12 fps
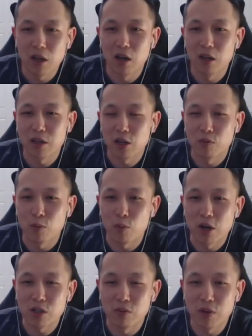thank you for
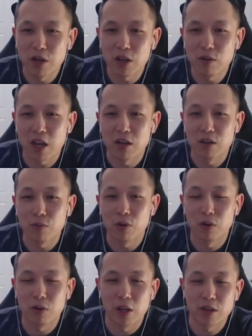watching the video, and if
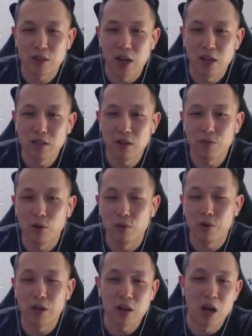you like this content, feel
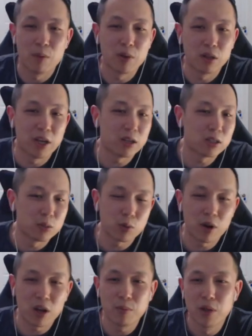free to comment, like,
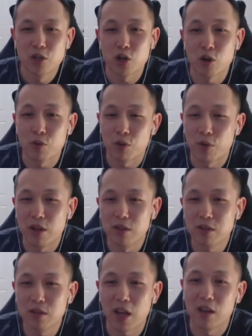subscribe, share with your
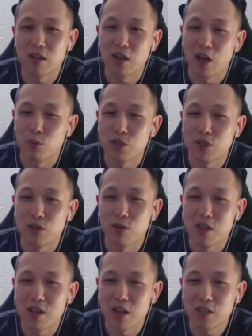friends, and I will see you
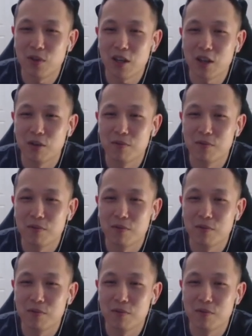in the next video.